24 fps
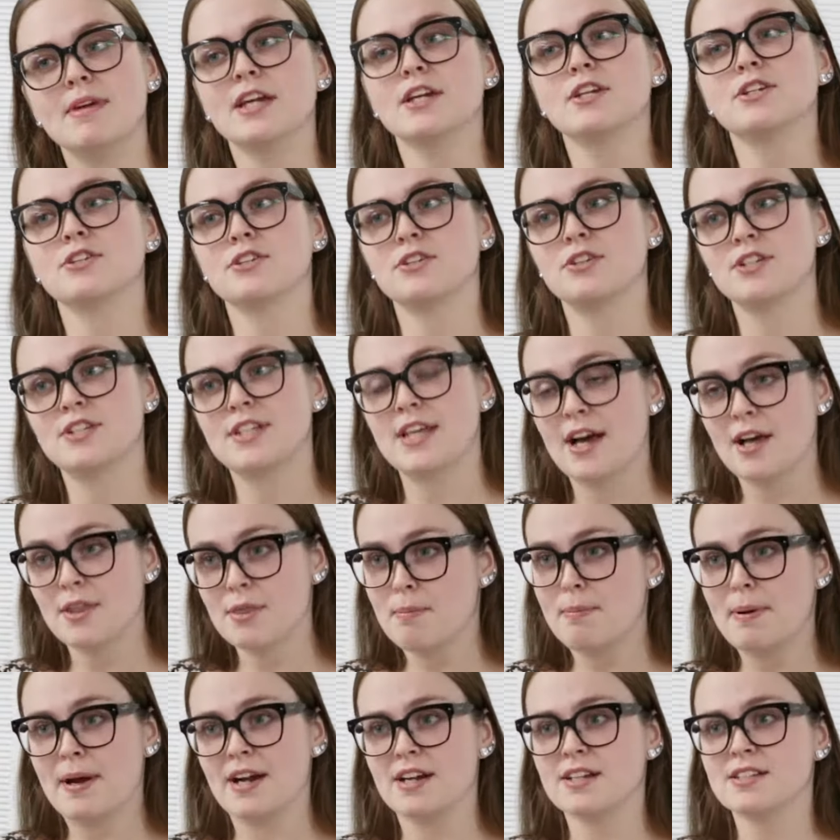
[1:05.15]
make sure you tell
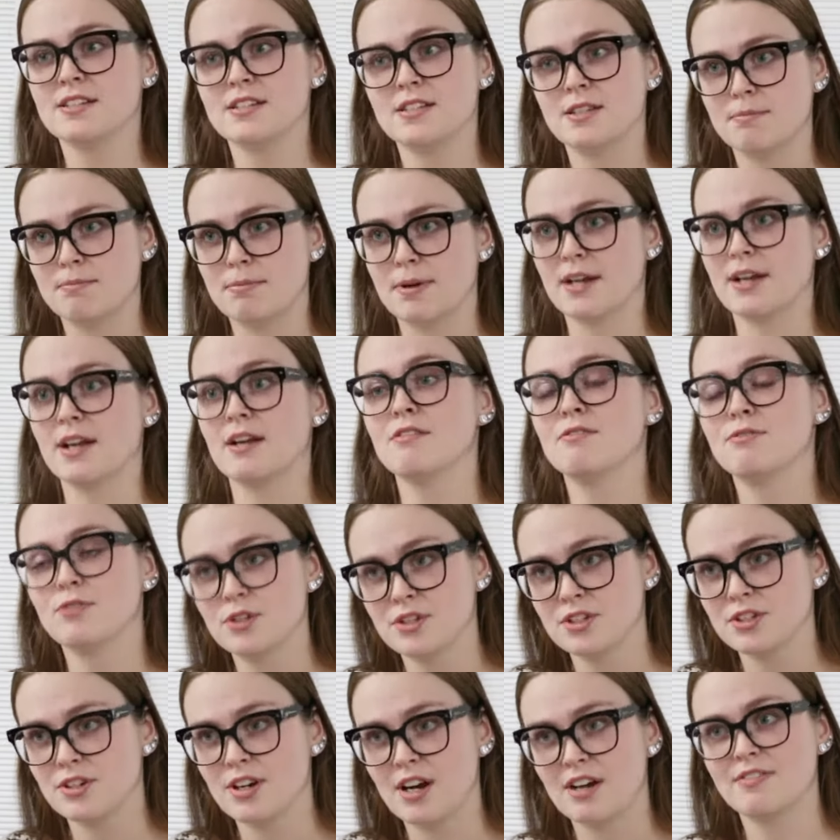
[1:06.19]
the person to bring
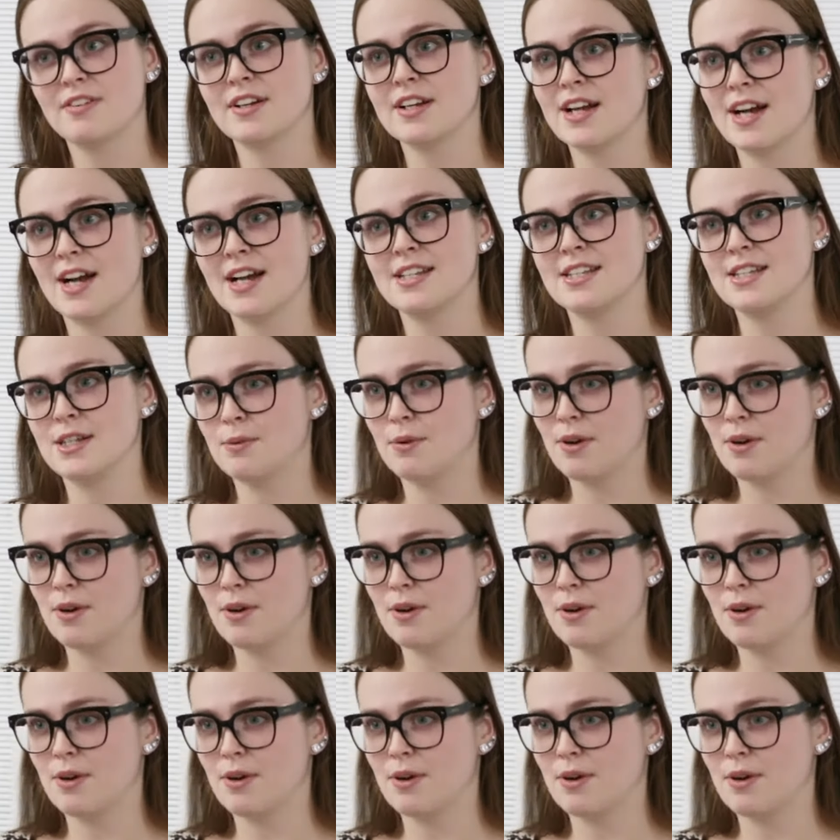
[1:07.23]
photographic ID